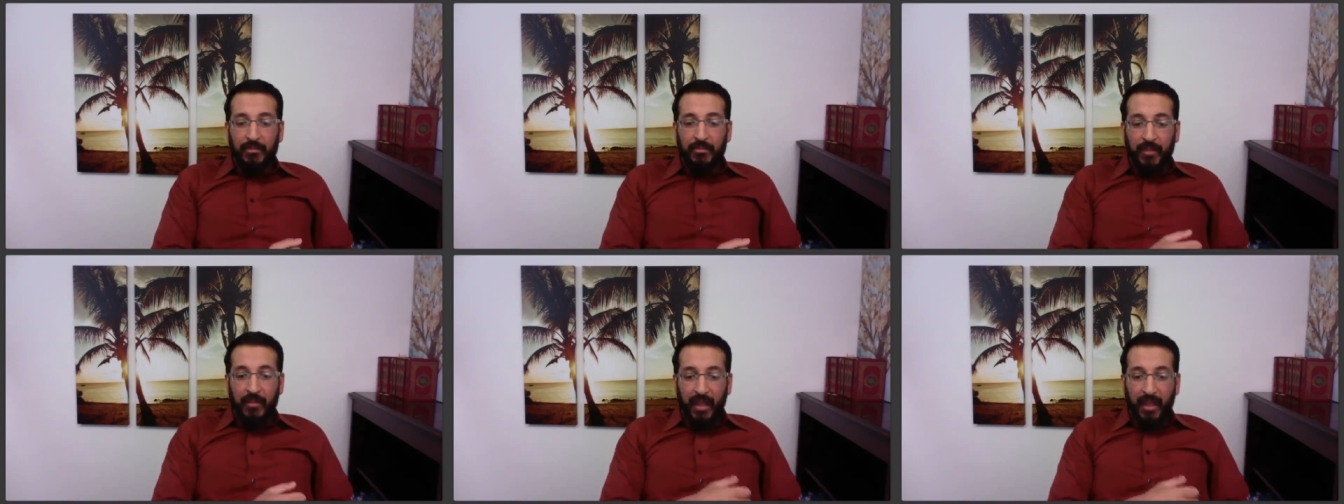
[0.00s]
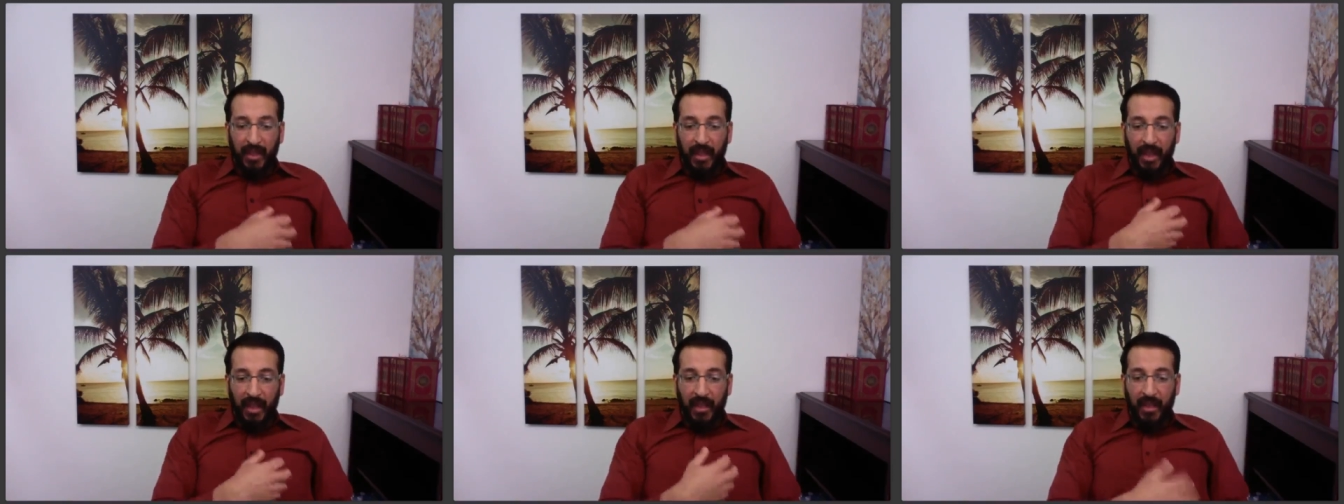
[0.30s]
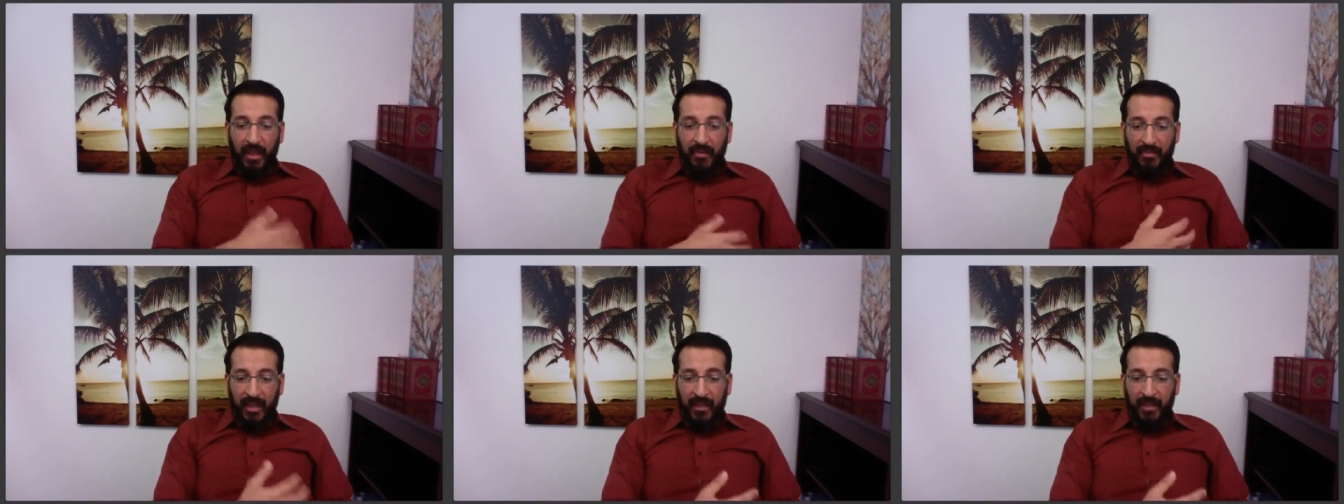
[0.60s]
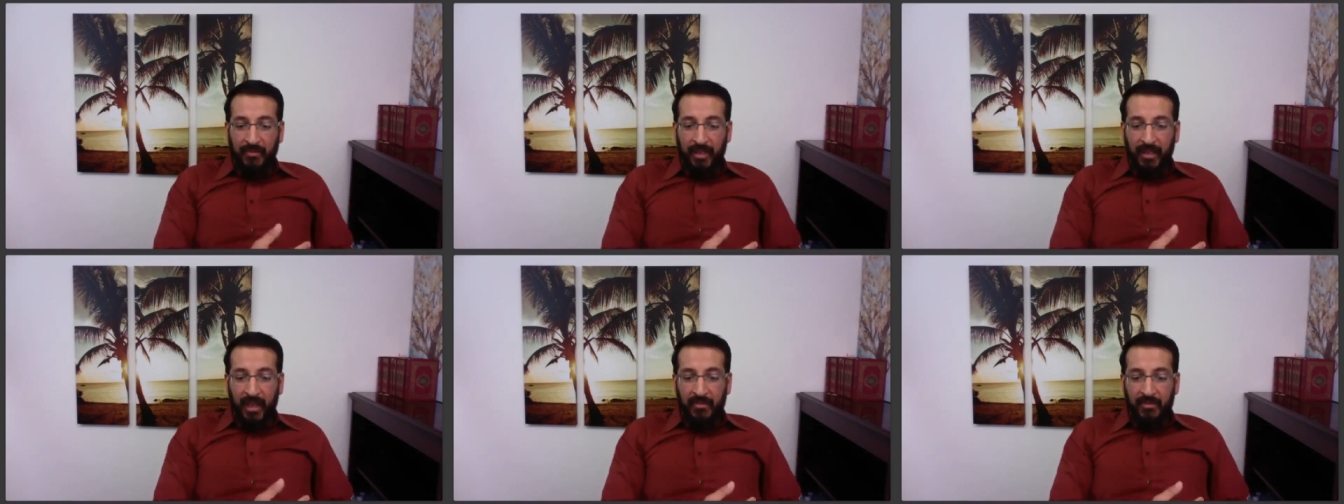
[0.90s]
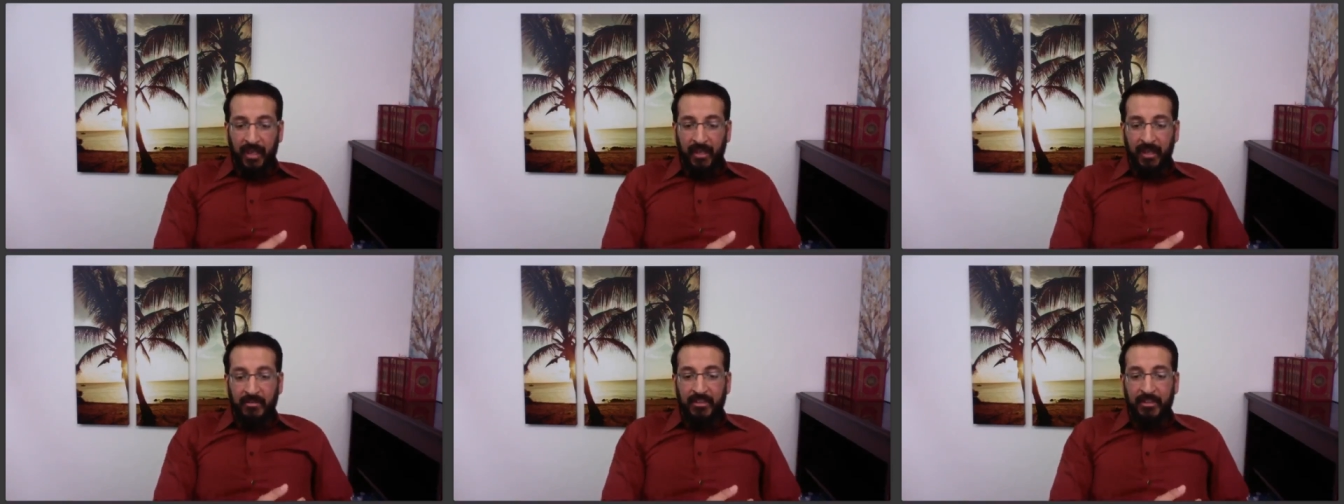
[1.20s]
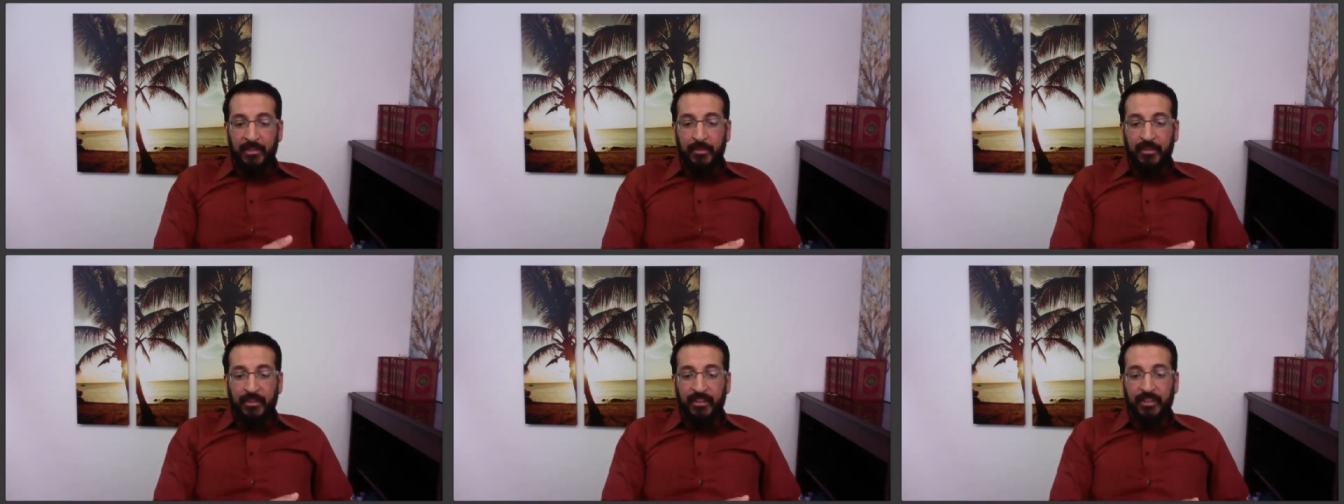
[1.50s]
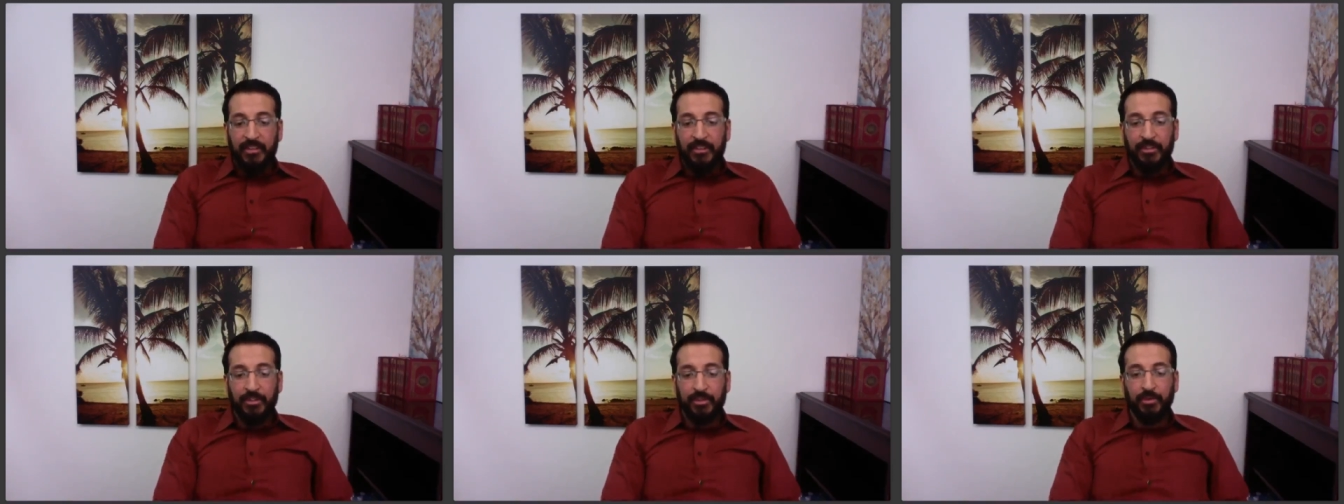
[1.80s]
having the
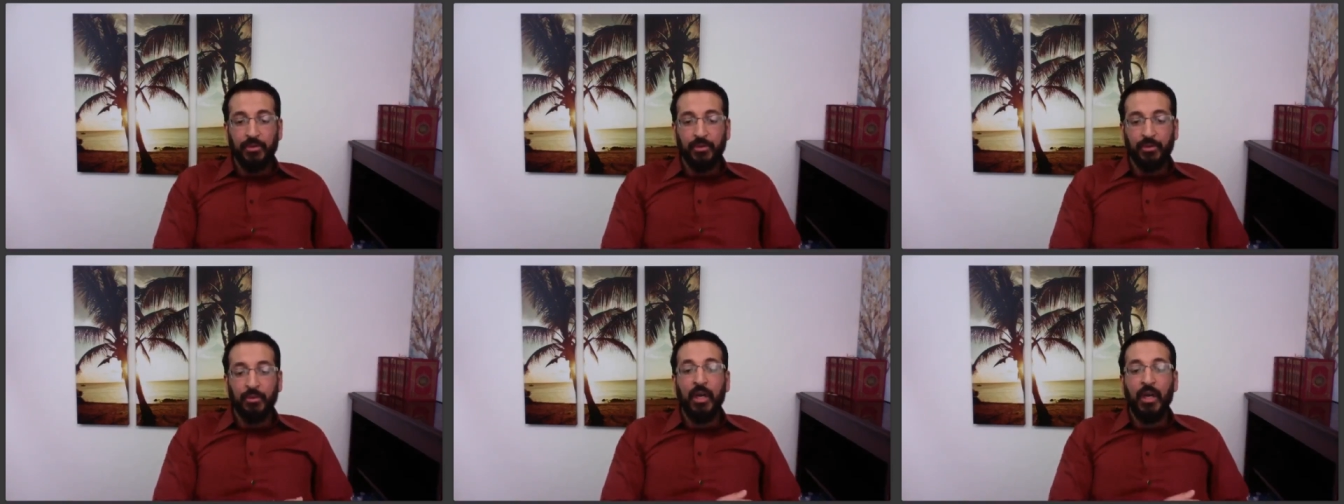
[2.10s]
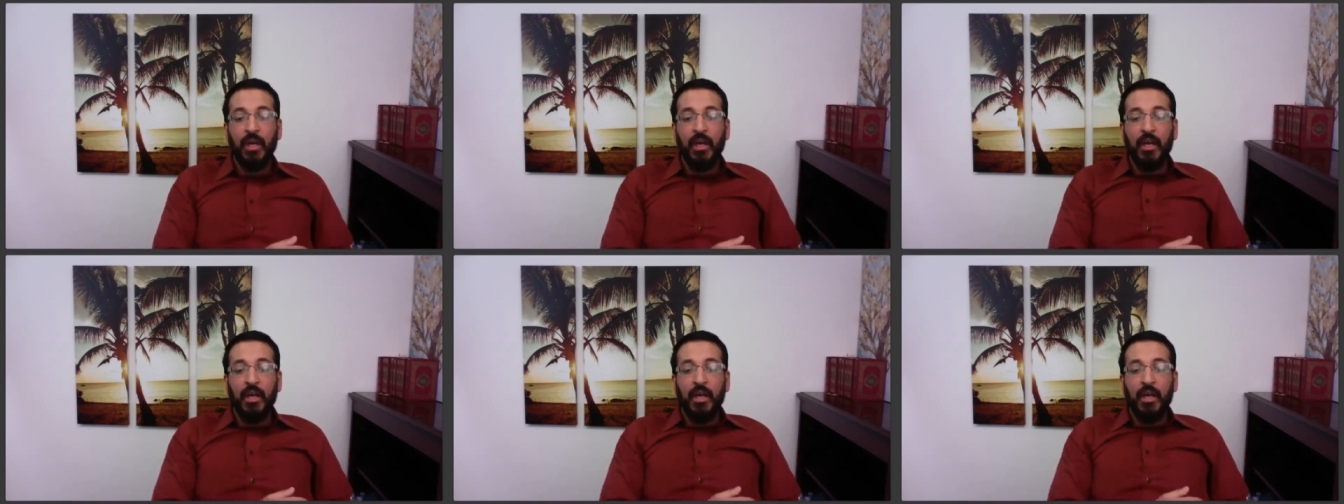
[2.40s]
ability to